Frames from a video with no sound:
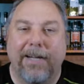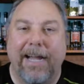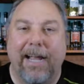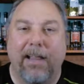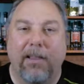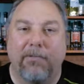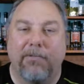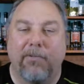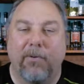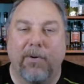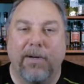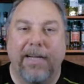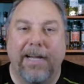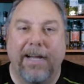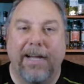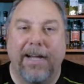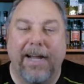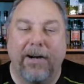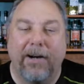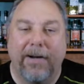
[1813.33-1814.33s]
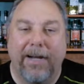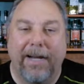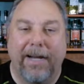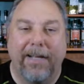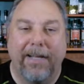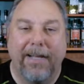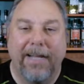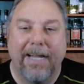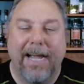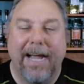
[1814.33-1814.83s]
California
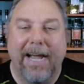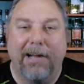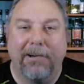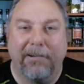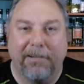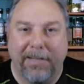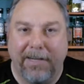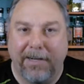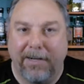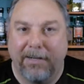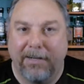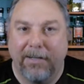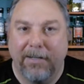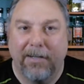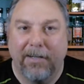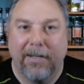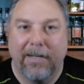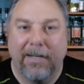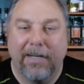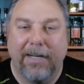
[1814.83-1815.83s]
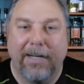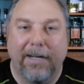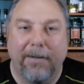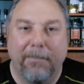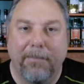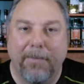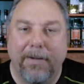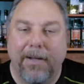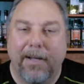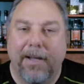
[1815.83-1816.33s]
area out there.
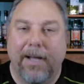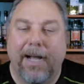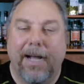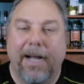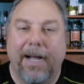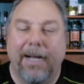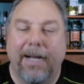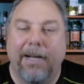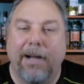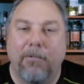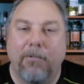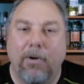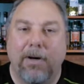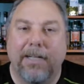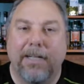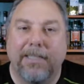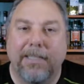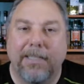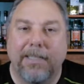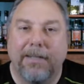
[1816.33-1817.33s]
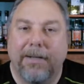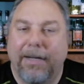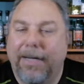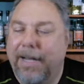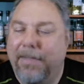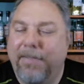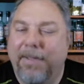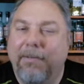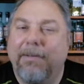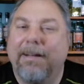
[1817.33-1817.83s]
I wanted to.
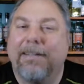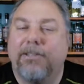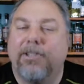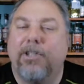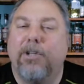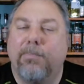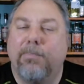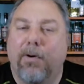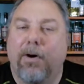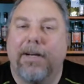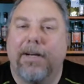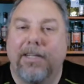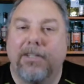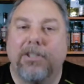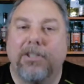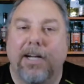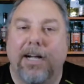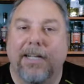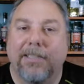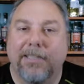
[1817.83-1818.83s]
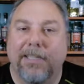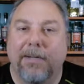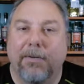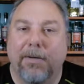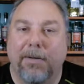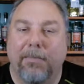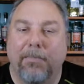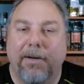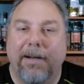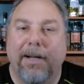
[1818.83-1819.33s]
I think we got two parting shots I
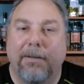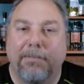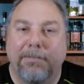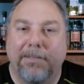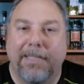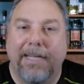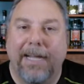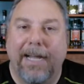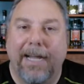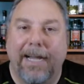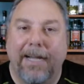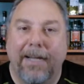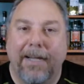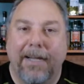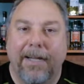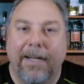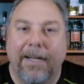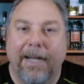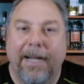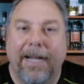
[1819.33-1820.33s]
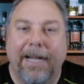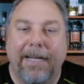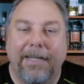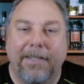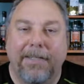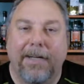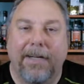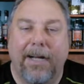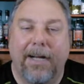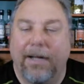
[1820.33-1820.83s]
want to bring up today,
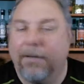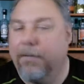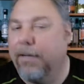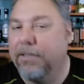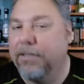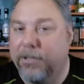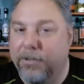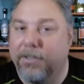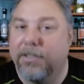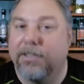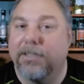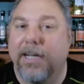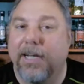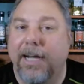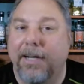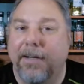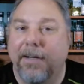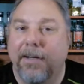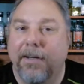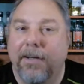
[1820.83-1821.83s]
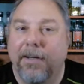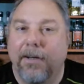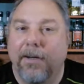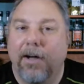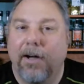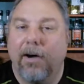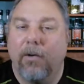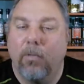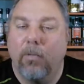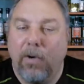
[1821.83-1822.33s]
and I'll let you decide
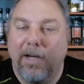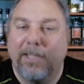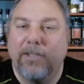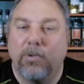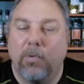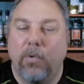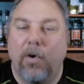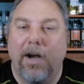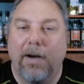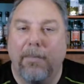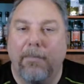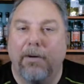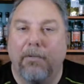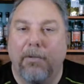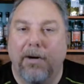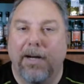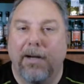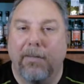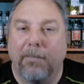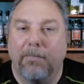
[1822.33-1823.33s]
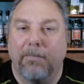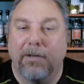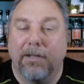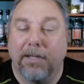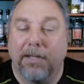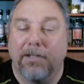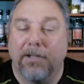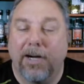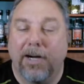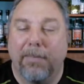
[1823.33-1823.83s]
which one. But we're
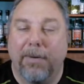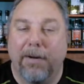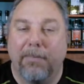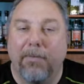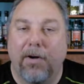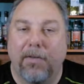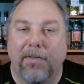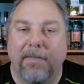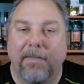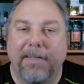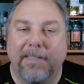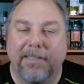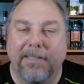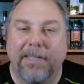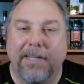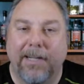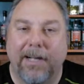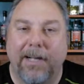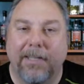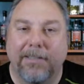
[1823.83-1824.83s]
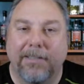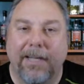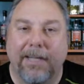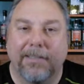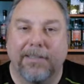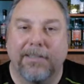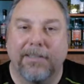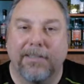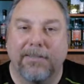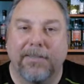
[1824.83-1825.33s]
gonna talk about both of these in the
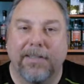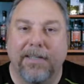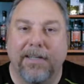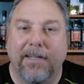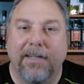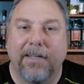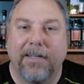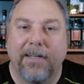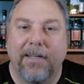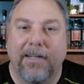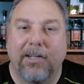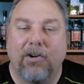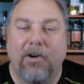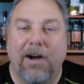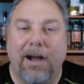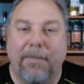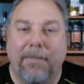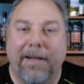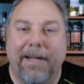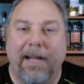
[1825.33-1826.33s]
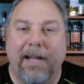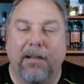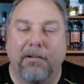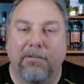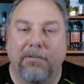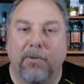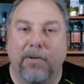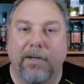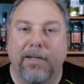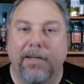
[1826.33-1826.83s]
context of crime in
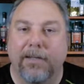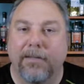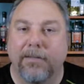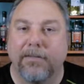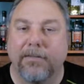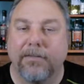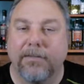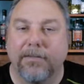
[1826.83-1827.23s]
California.